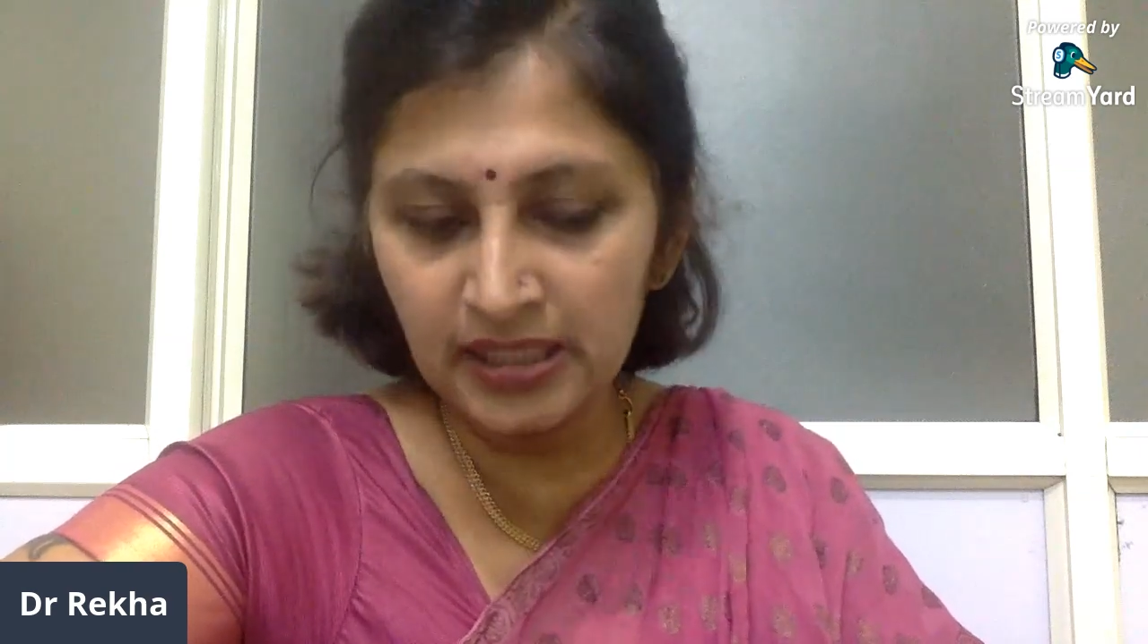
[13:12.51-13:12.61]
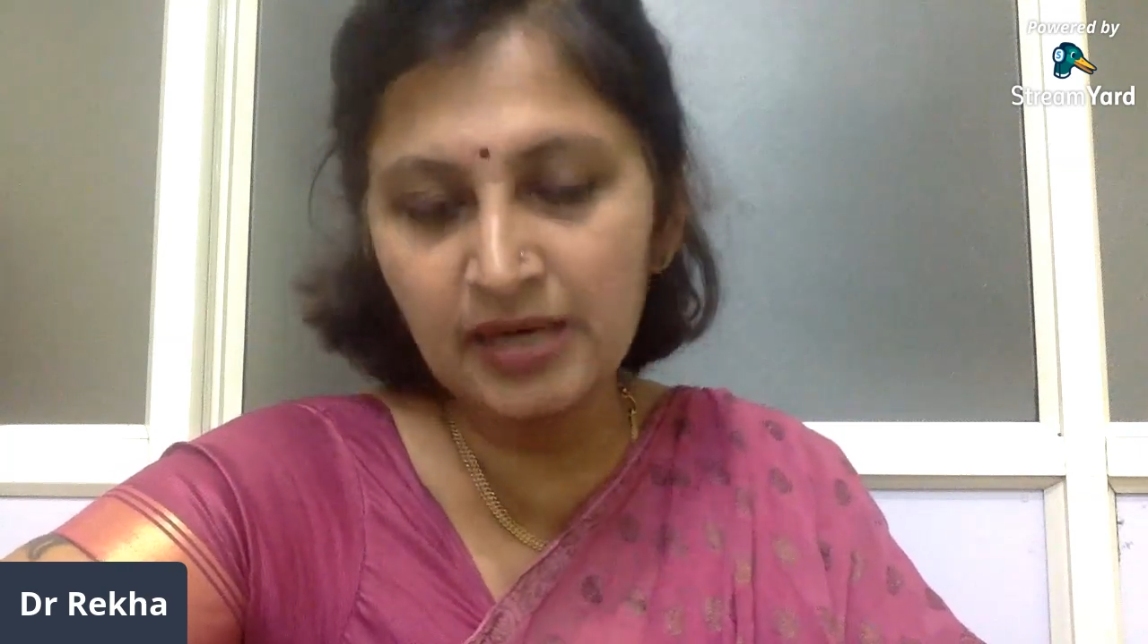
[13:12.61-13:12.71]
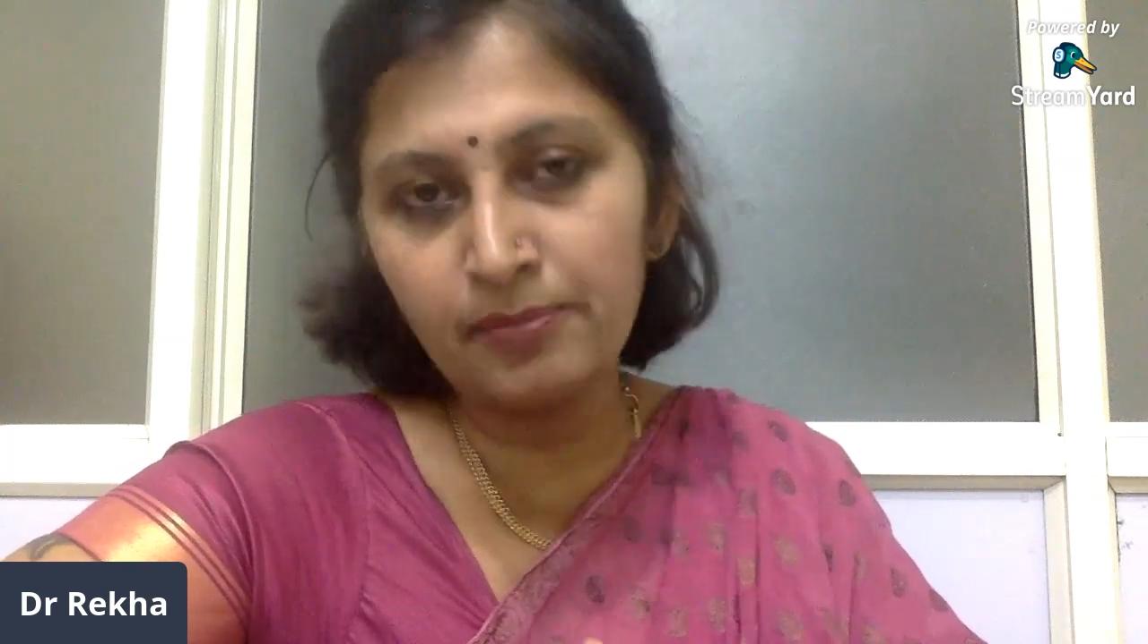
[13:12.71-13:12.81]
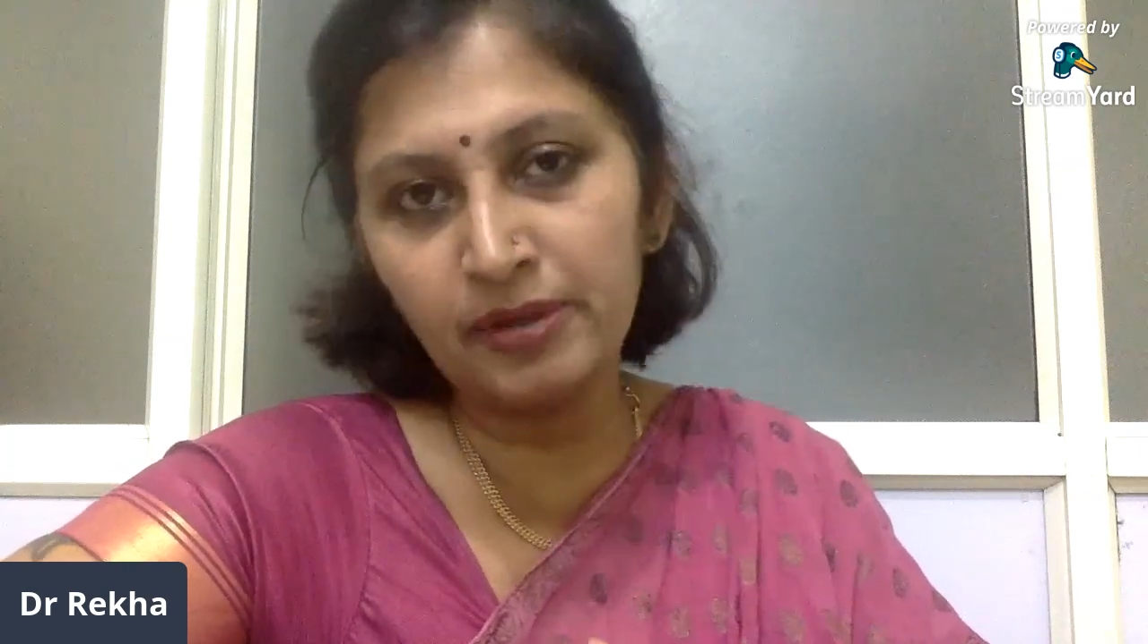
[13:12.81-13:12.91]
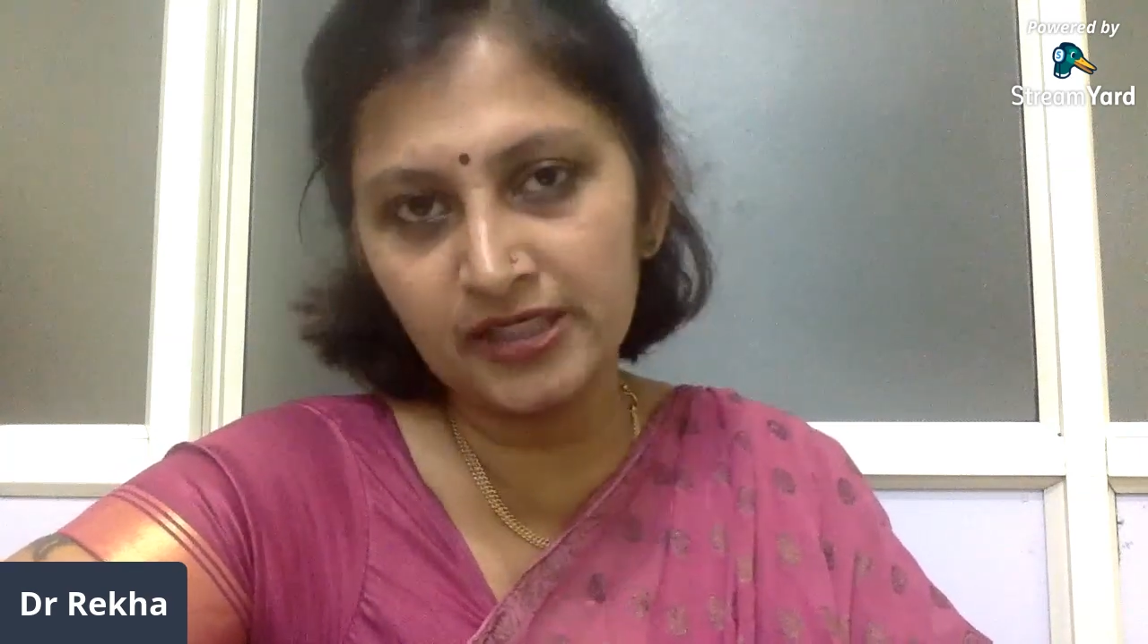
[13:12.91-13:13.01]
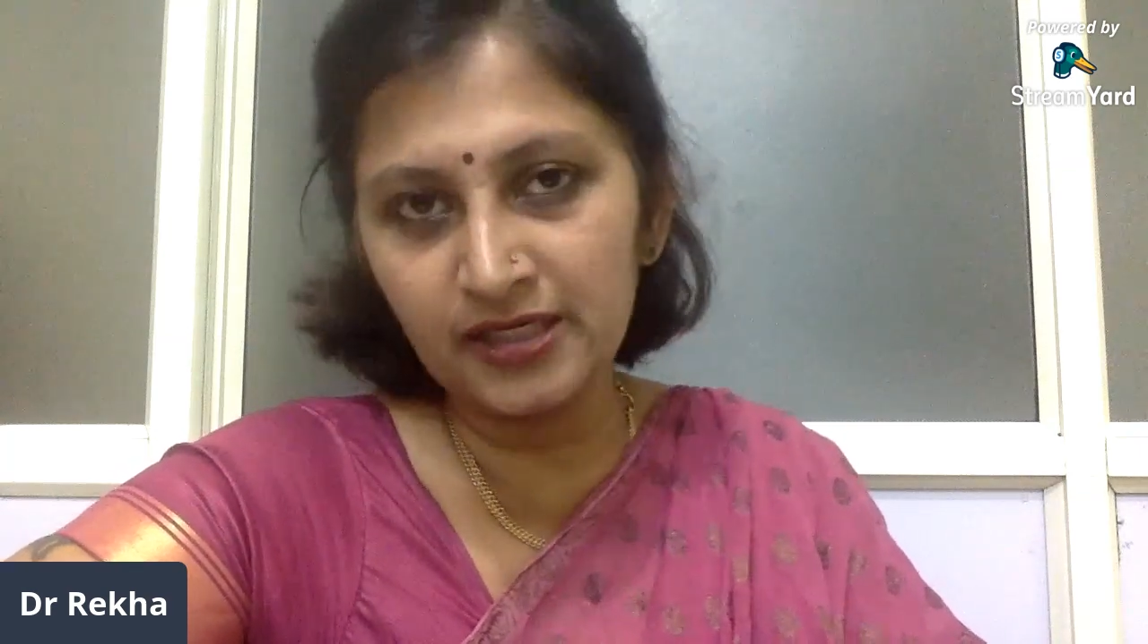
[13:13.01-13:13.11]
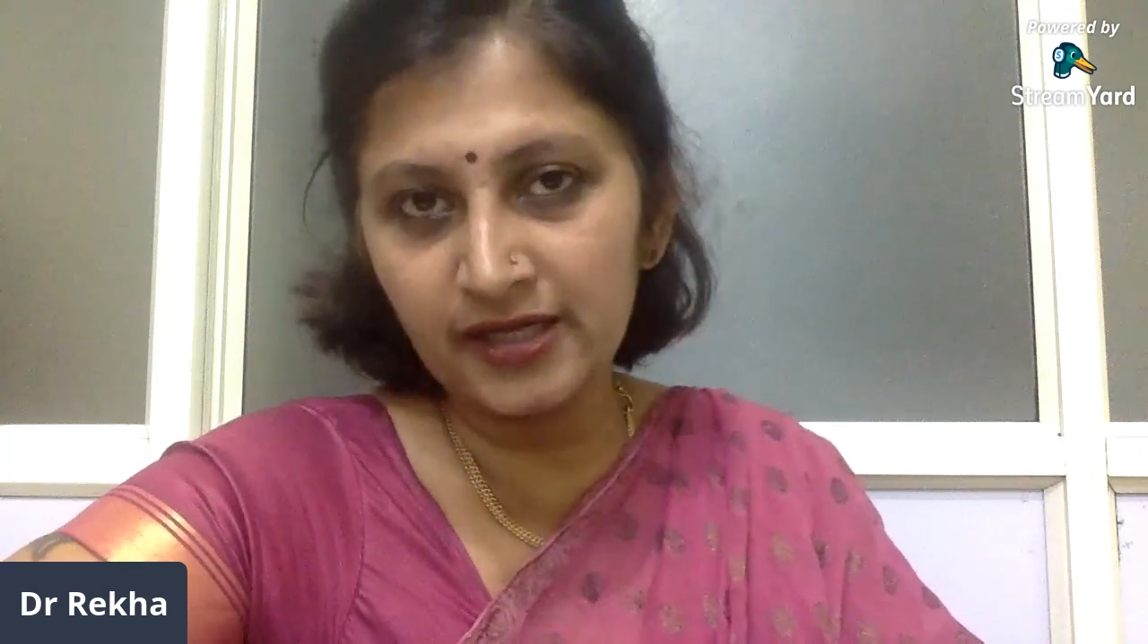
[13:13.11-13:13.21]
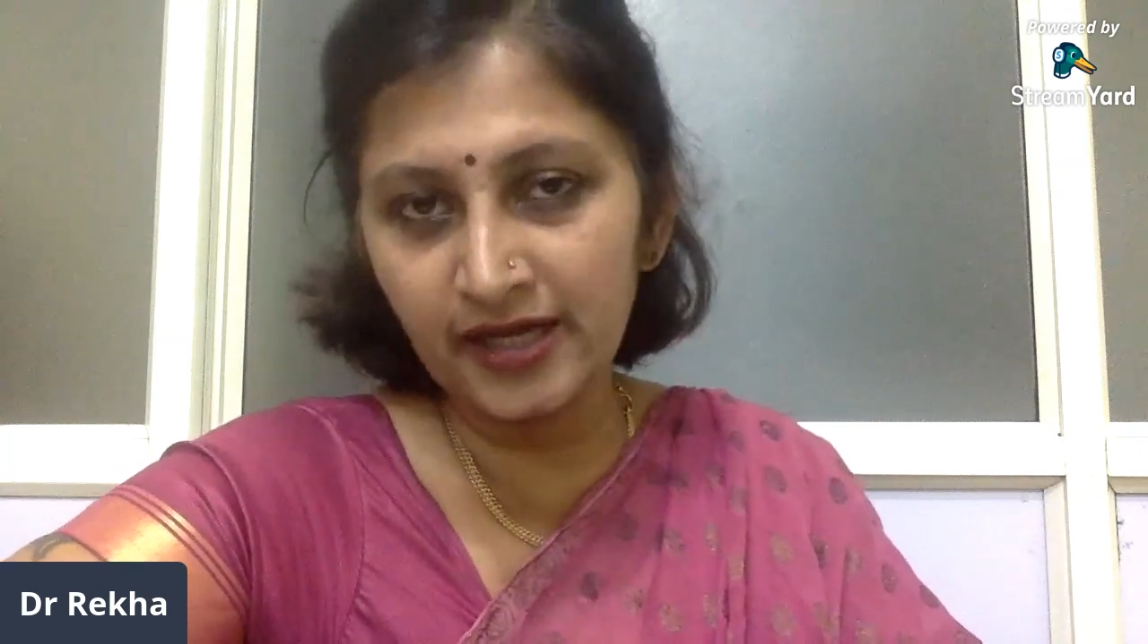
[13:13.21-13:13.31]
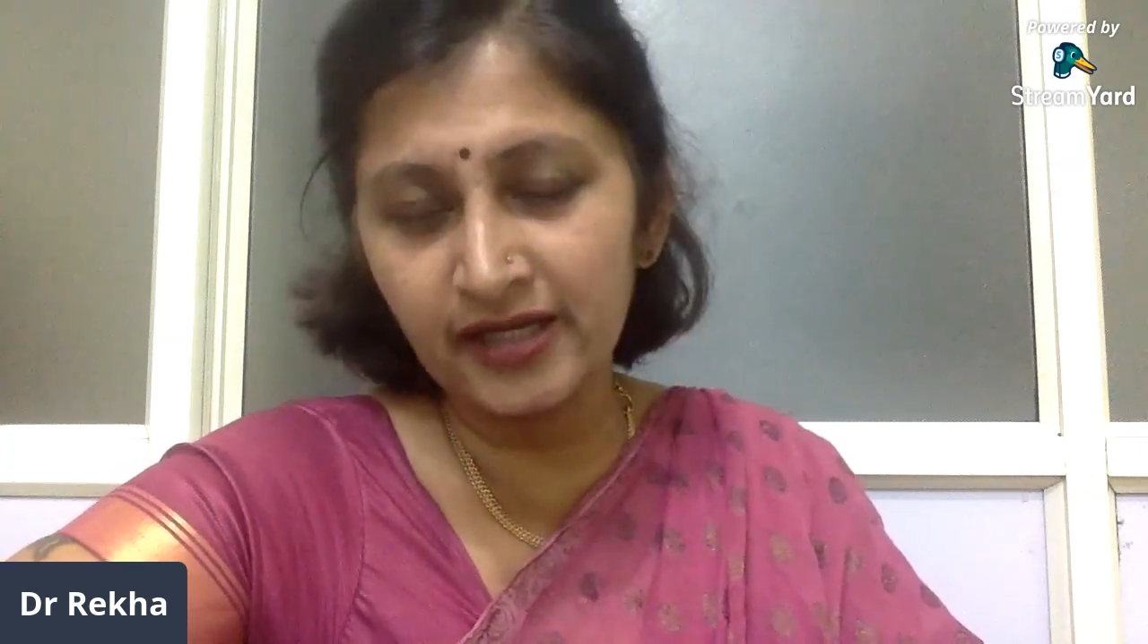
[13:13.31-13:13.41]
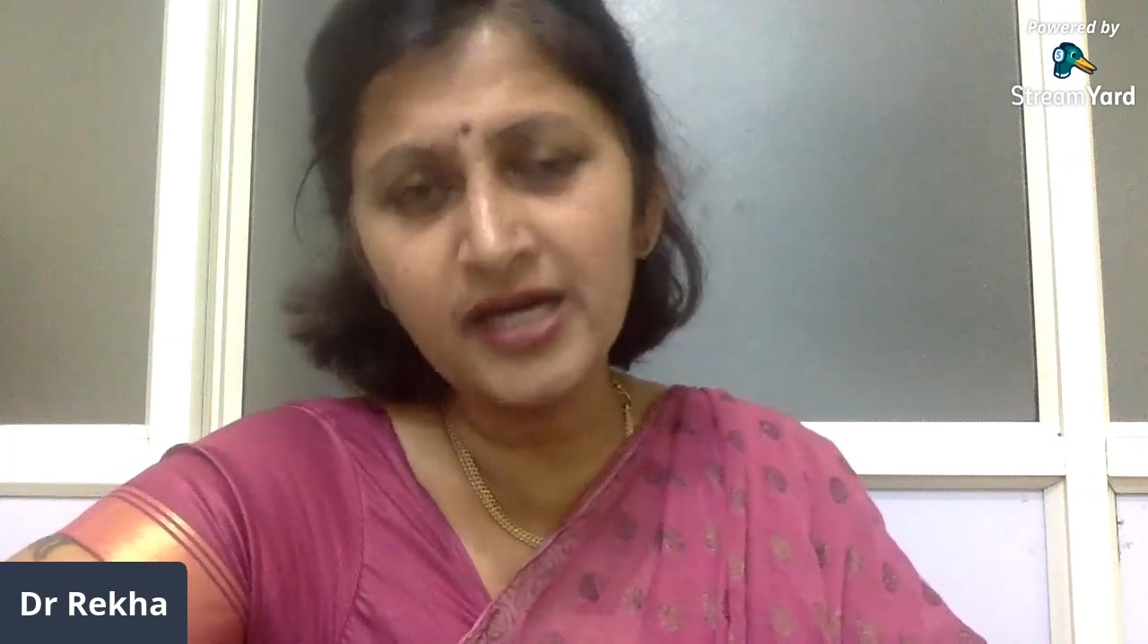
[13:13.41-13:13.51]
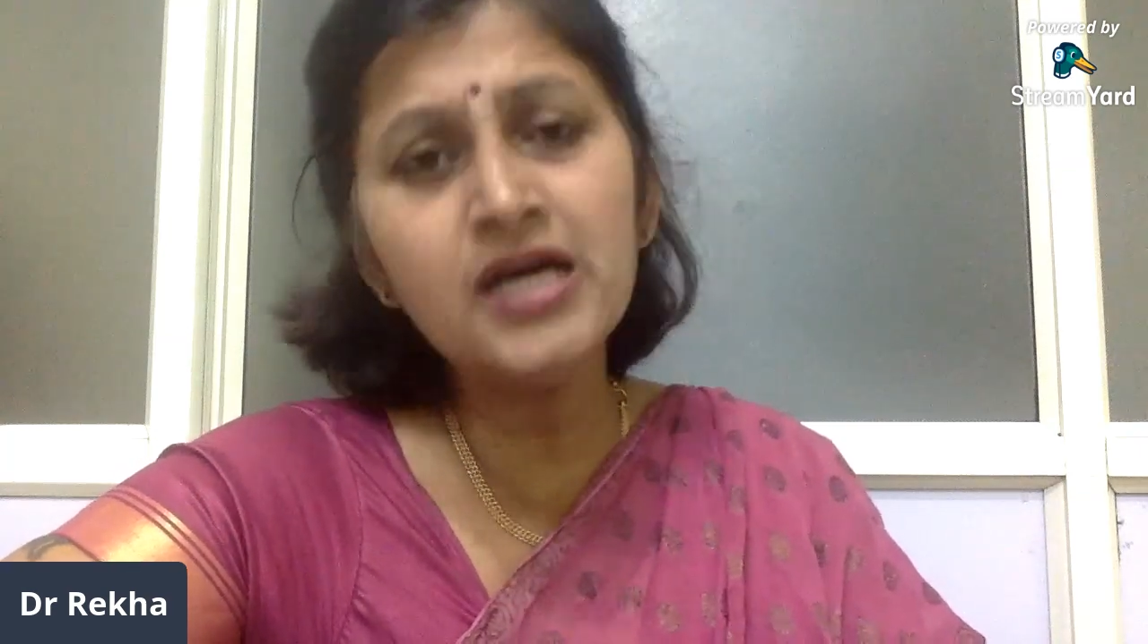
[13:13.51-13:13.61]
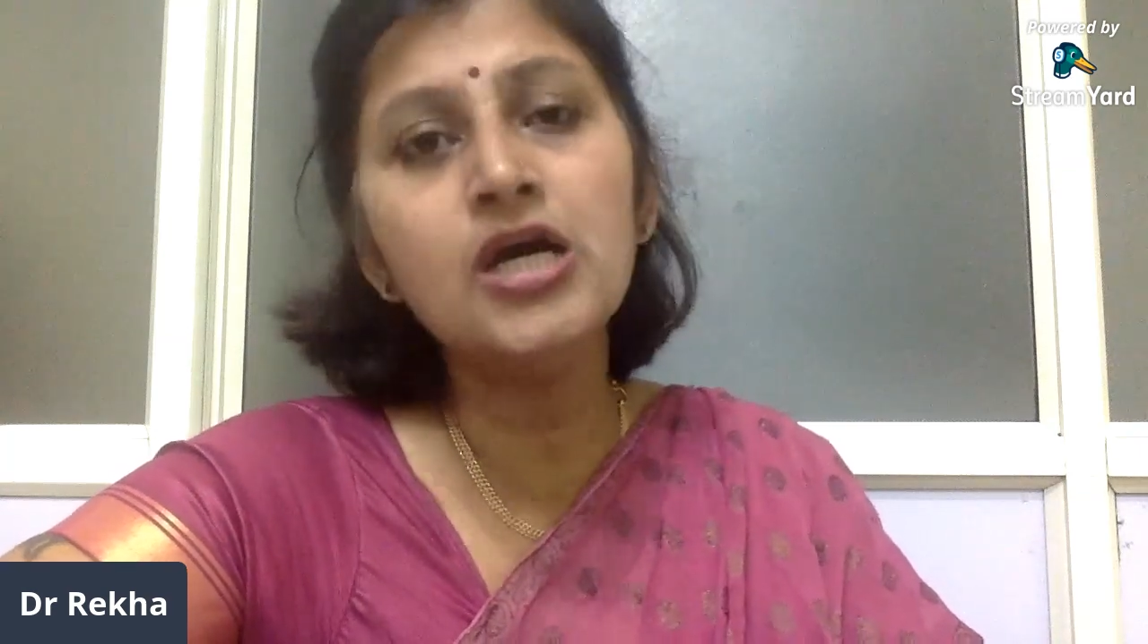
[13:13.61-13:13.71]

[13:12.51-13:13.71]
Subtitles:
a particular area,